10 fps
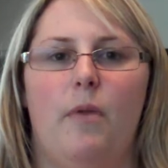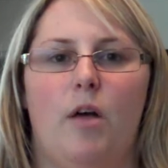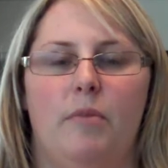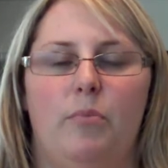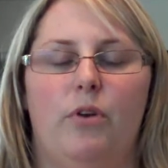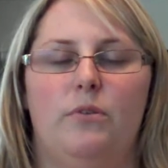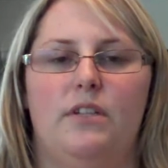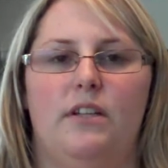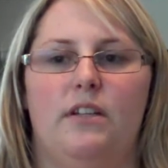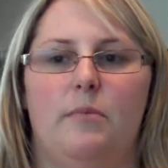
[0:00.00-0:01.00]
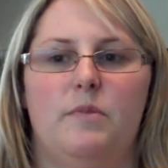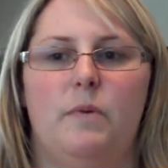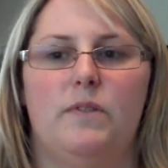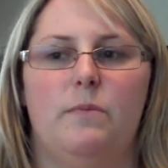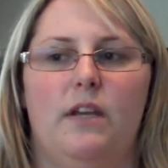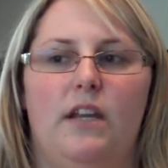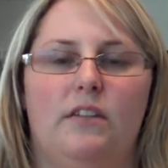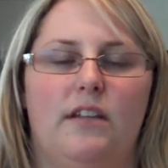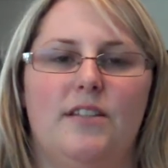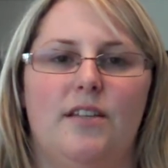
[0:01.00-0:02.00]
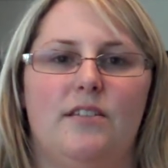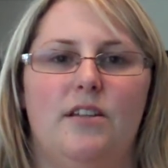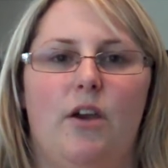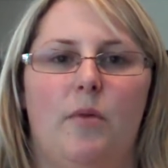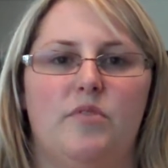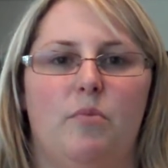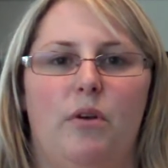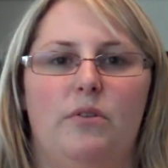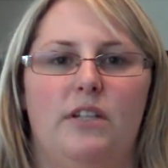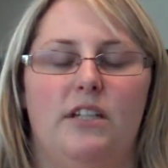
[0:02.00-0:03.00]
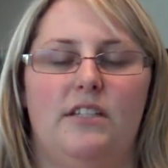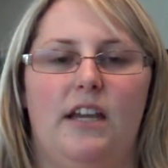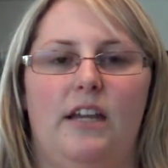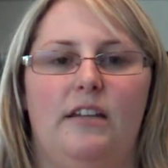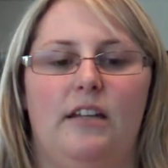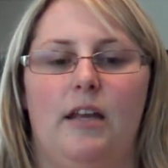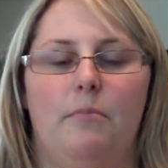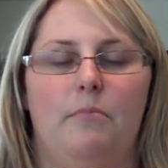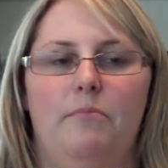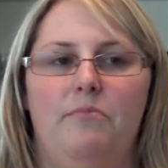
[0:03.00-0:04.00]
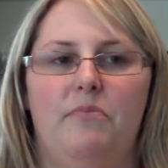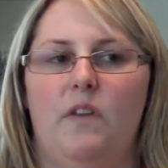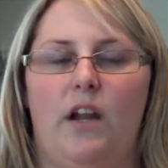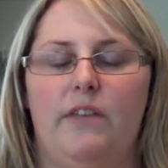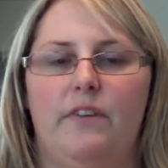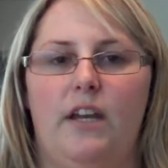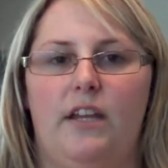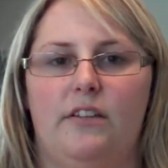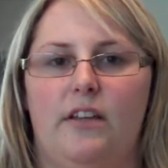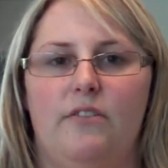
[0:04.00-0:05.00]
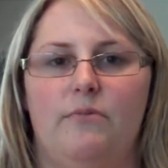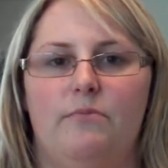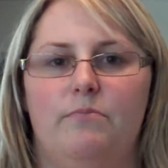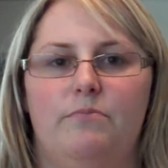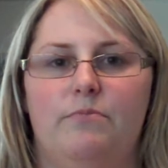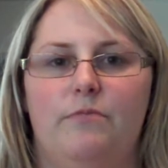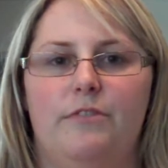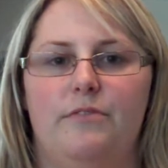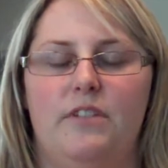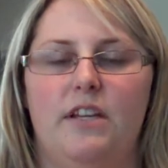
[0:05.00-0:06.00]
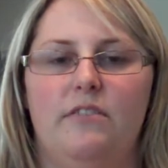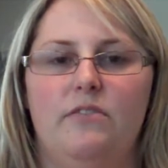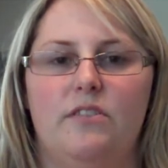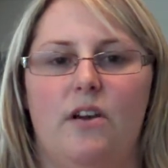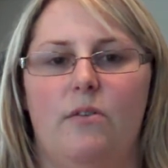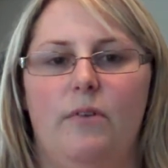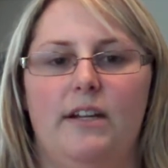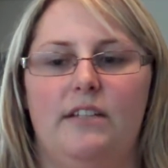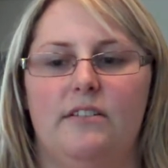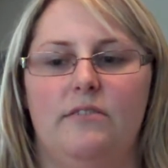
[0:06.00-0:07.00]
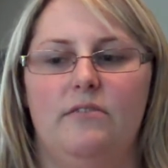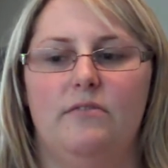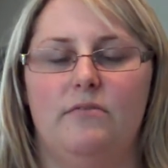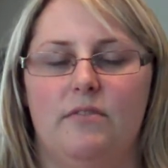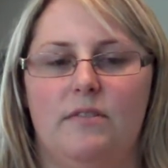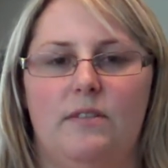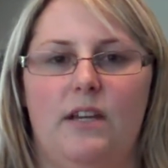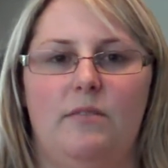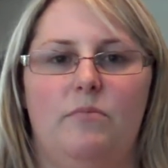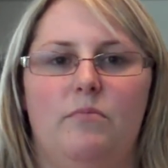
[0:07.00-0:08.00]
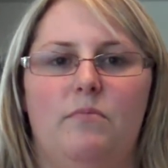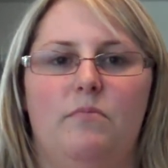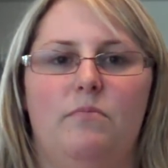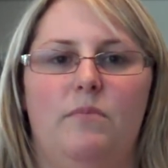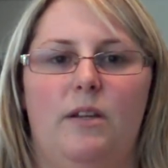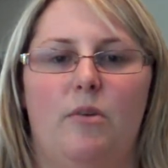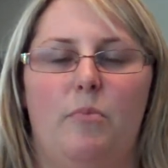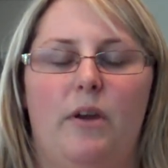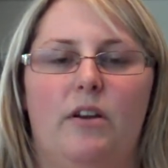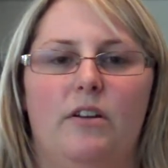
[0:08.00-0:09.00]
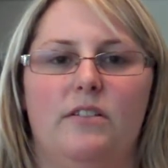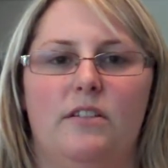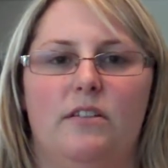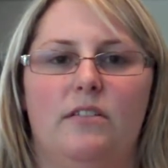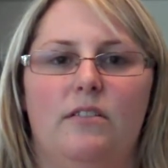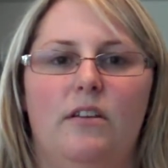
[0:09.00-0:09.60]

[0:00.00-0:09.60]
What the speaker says: all my protein, and I'm supposed to be getting like 60 grams of protein a day, and I'm not even getting like 50, so I need to get, better into